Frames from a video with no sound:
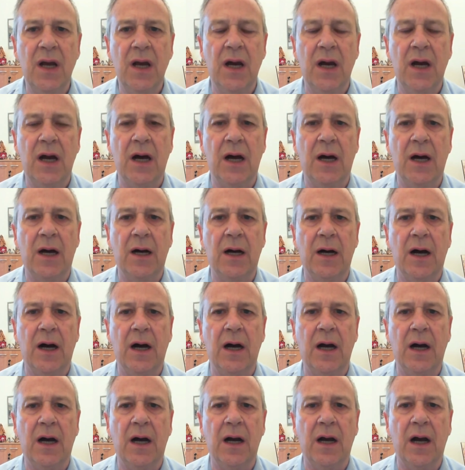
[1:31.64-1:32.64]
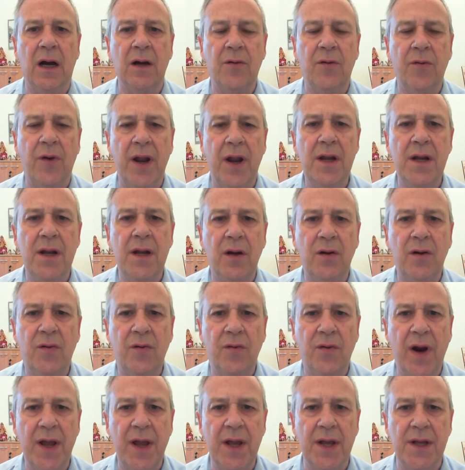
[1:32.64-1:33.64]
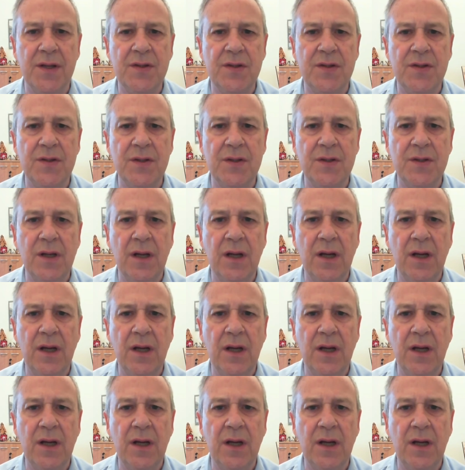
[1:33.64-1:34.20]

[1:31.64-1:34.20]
a great grace.